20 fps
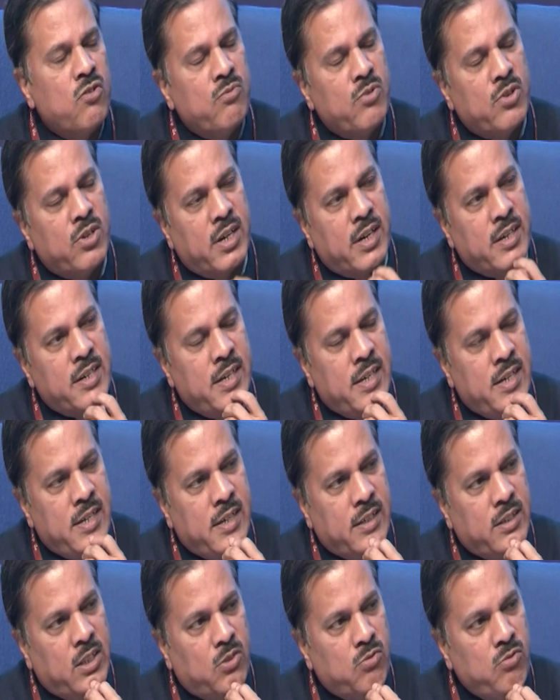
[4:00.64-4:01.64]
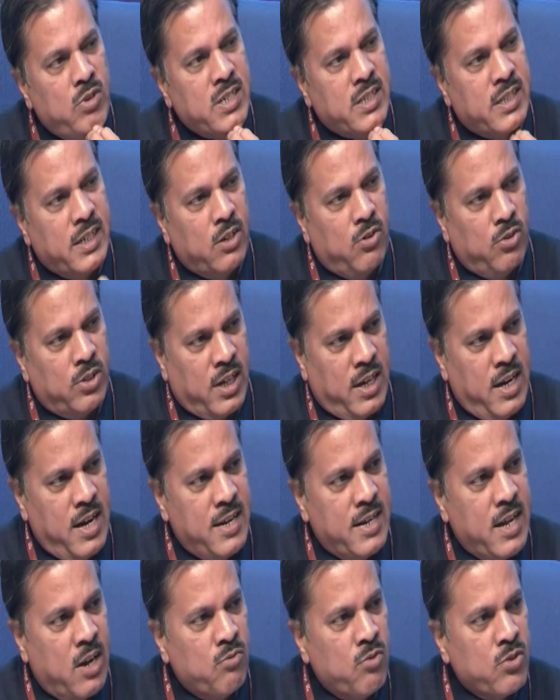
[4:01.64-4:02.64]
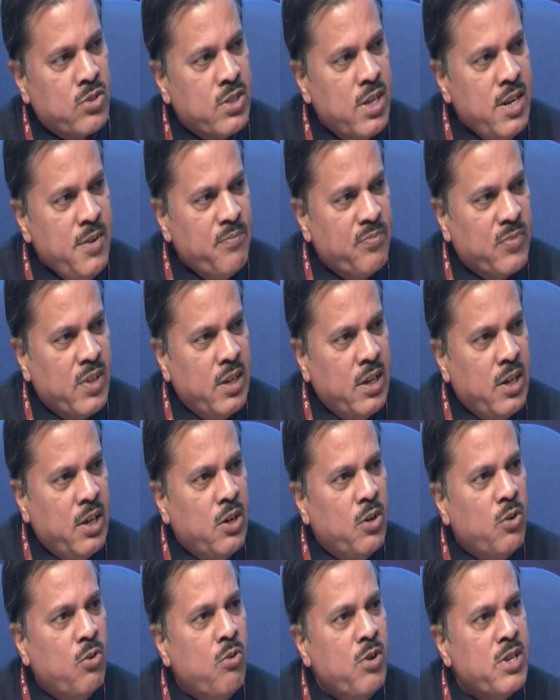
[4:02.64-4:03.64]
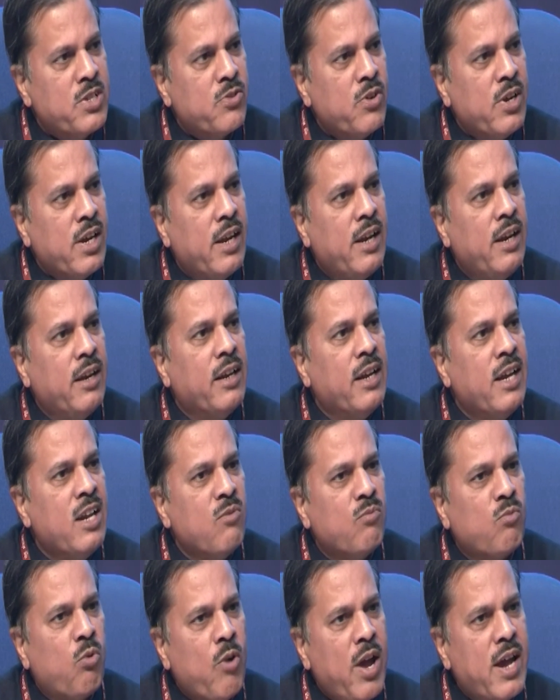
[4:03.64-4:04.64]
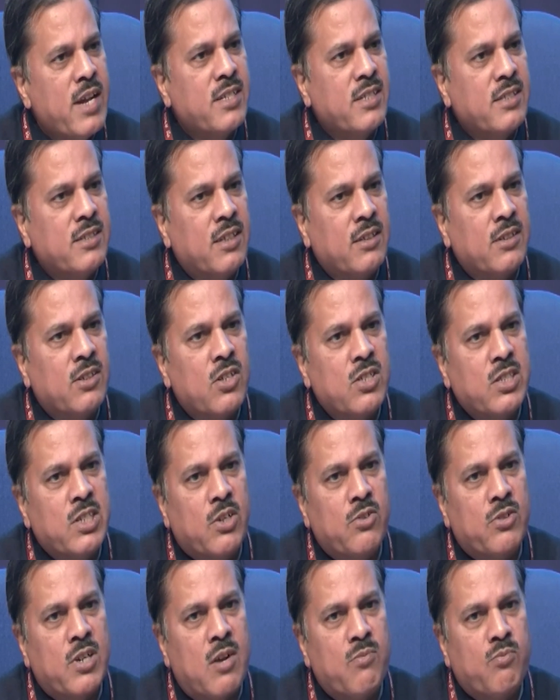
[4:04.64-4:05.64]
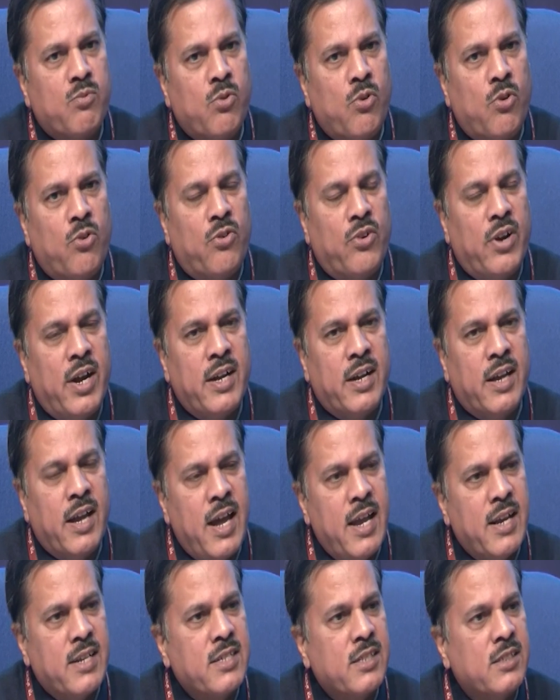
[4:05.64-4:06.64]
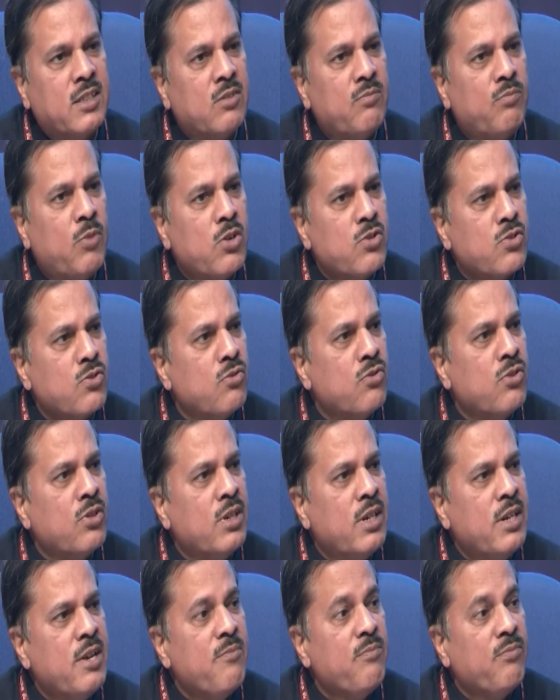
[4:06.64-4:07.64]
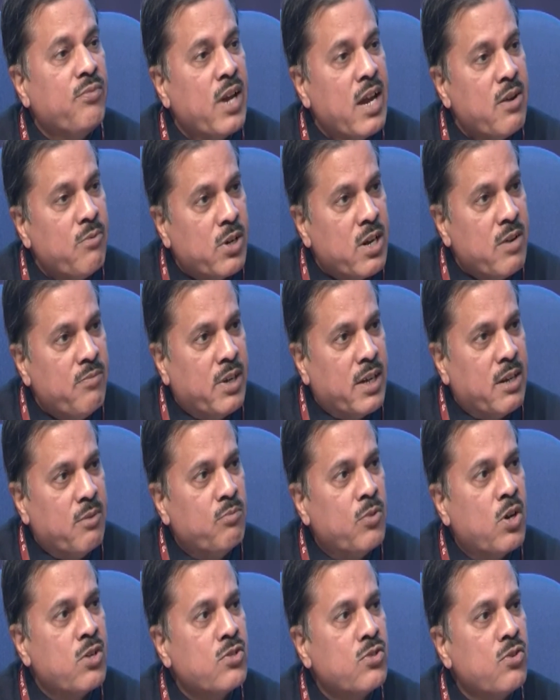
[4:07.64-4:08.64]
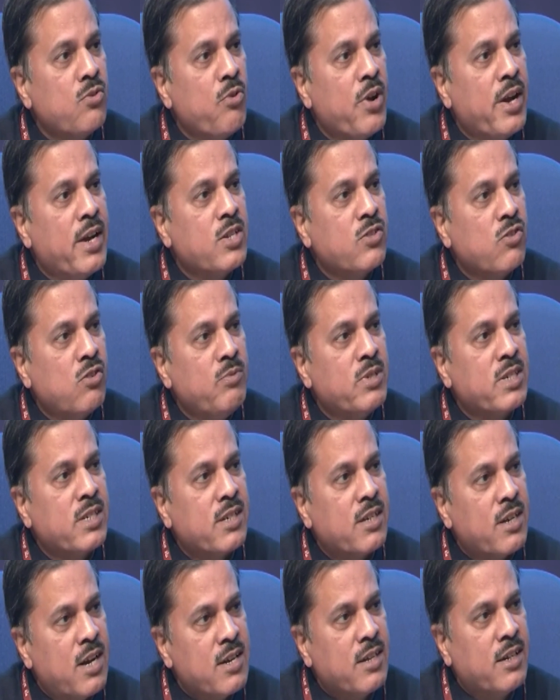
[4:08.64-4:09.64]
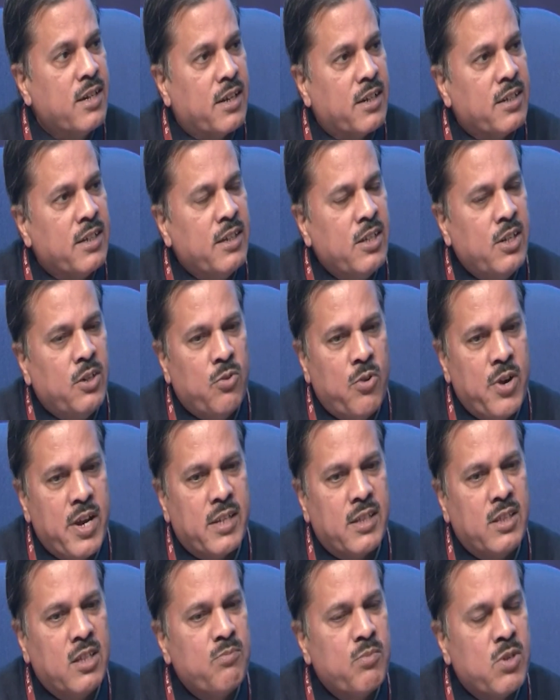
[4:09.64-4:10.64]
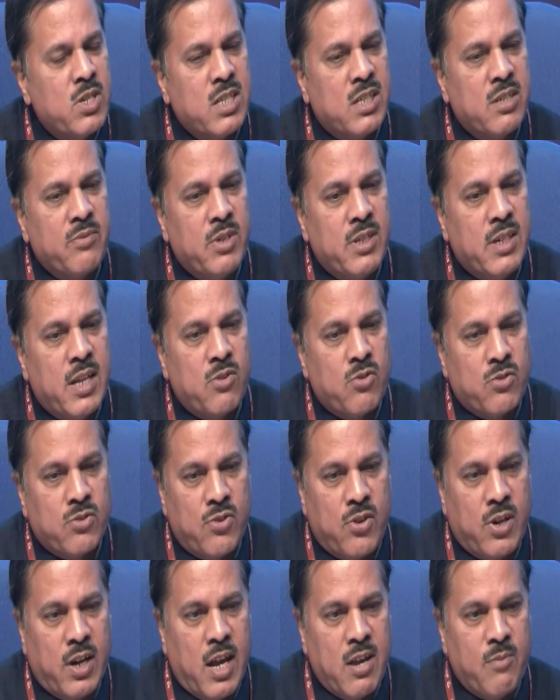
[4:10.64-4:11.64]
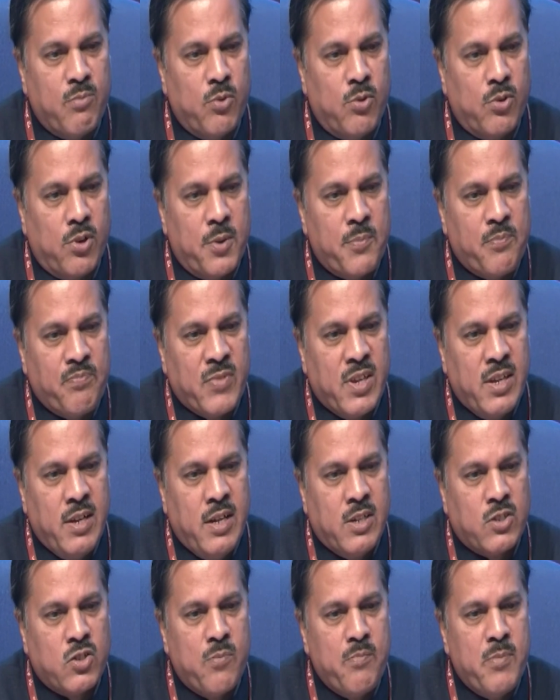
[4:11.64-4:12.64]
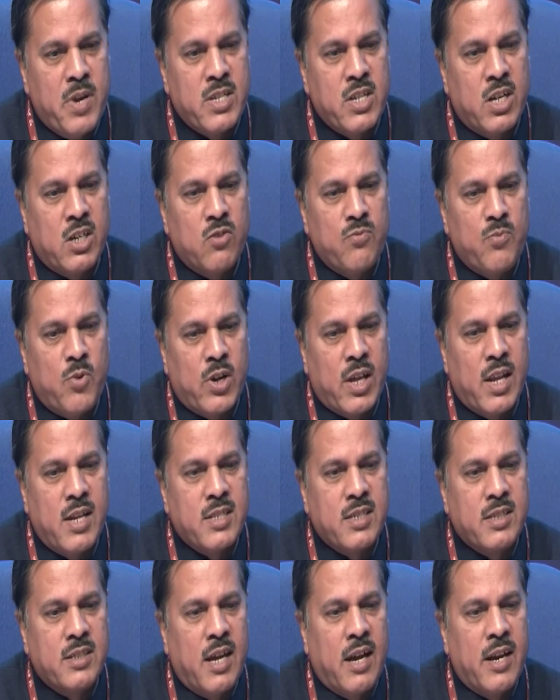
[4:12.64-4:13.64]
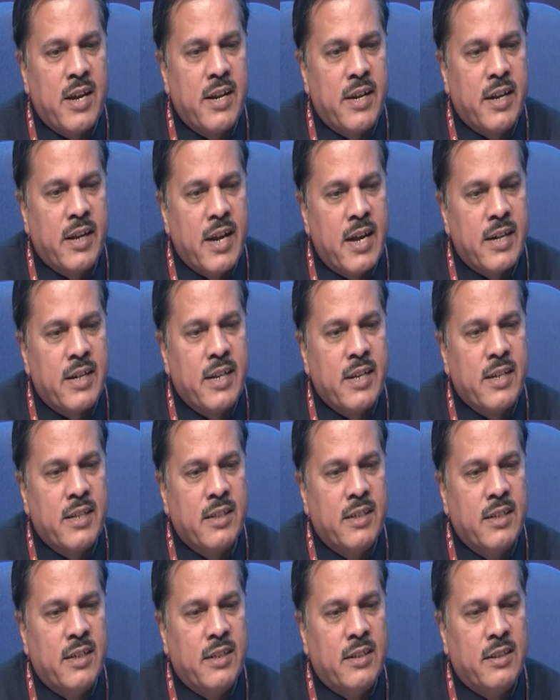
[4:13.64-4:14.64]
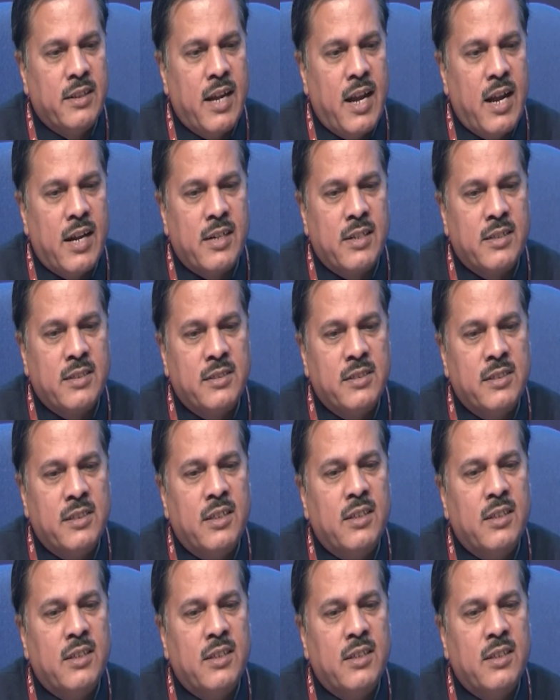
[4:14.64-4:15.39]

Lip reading: over the West Equatorial Indian Ocean, which will influence the cross-equatorial flow and hence the monsoon favorably. Monsoon winds will be stronger with the positive Indian Ocean Dipole. So majority of models are indicating that